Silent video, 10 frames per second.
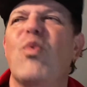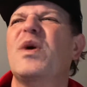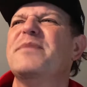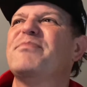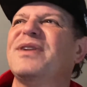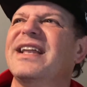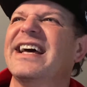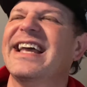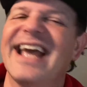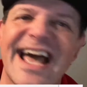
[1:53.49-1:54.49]
We
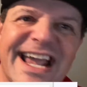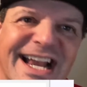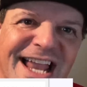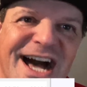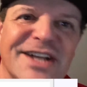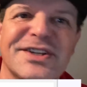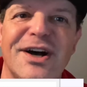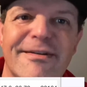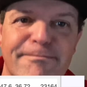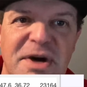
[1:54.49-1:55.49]
play a lot
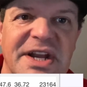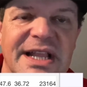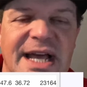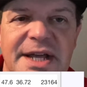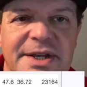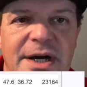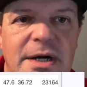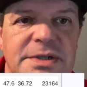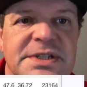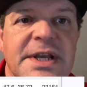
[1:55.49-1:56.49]
of money line dogs.